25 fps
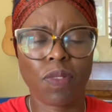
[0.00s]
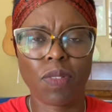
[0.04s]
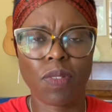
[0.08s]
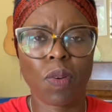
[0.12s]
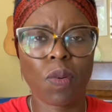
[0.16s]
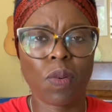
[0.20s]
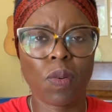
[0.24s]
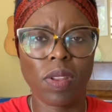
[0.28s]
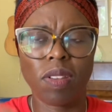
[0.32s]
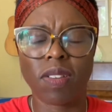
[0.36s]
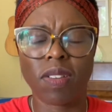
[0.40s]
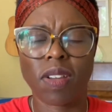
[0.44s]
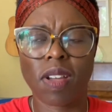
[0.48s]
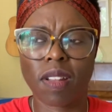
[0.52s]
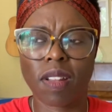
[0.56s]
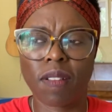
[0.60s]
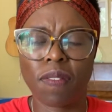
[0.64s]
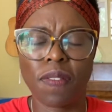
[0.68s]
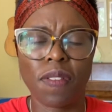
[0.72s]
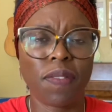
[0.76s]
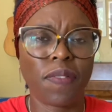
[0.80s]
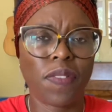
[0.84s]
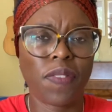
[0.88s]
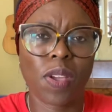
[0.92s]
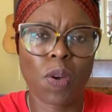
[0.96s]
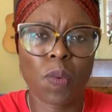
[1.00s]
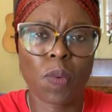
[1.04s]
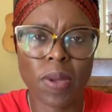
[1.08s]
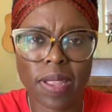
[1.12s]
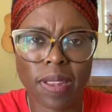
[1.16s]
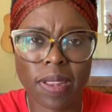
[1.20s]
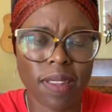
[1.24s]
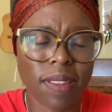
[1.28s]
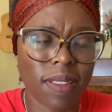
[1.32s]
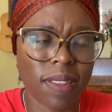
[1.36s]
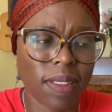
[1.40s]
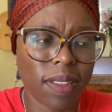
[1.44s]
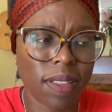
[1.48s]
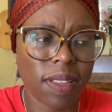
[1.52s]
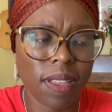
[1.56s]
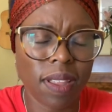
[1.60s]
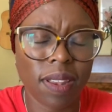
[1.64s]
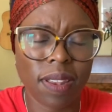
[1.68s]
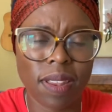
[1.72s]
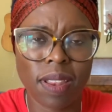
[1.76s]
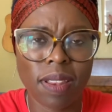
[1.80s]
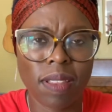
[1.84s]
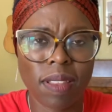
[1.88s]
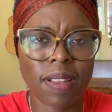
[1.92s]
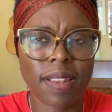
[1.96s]
only charge 50 quid.
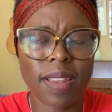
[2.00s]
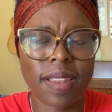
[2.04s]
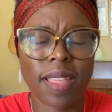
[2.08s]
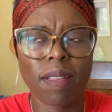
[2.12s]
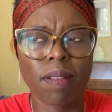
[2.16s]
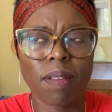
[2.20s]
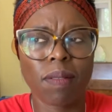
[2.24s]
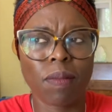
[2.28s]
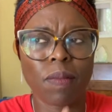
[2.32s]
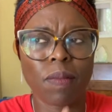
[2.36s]
And then you're like,